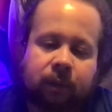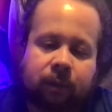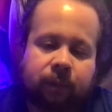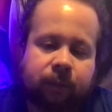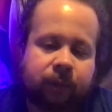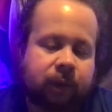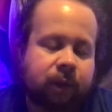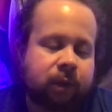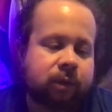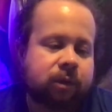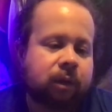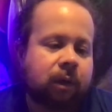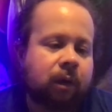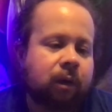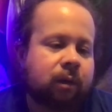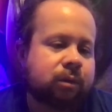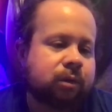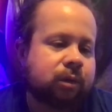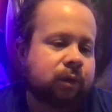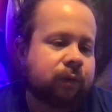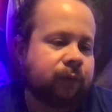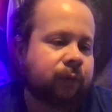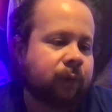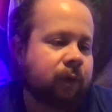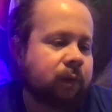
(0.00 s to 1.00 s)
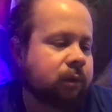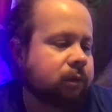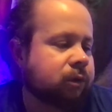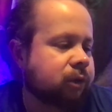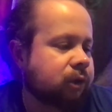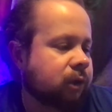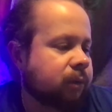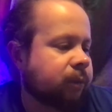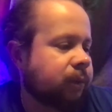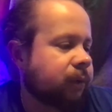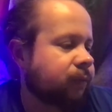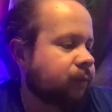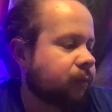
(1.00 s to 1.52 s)
because I also follow
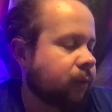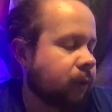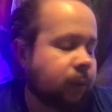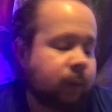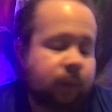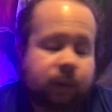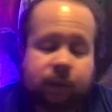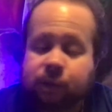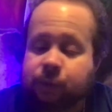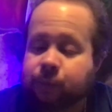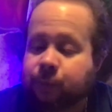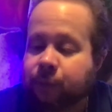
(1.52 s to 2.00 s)
Jeremy Fragrance.